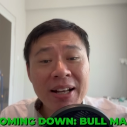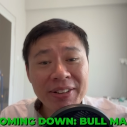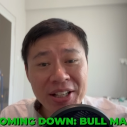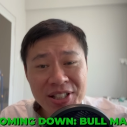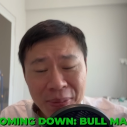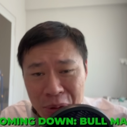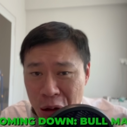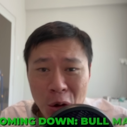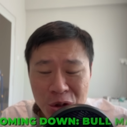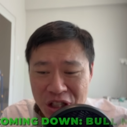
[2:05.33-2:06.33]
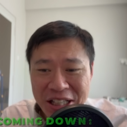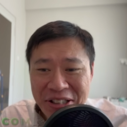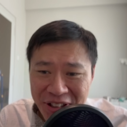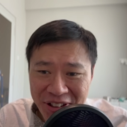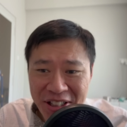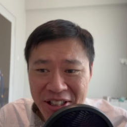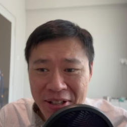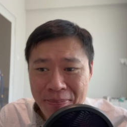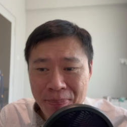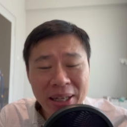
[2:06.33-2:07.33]
There's some logic in the
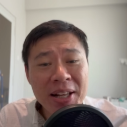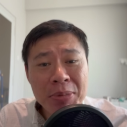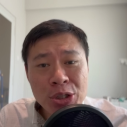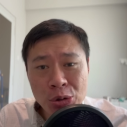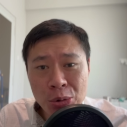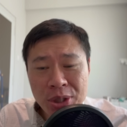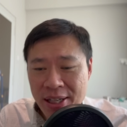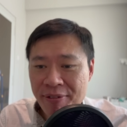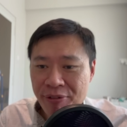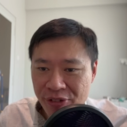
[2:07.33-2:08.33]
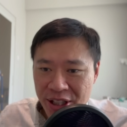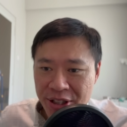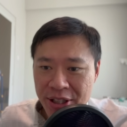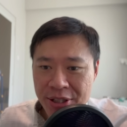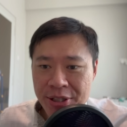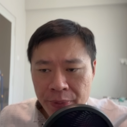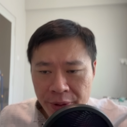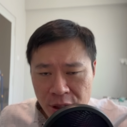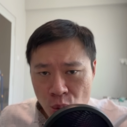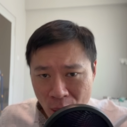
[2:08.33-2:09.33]
thinking, but let me show you some findings.
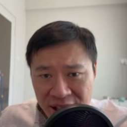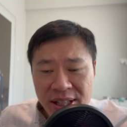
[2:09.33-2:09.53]
There's one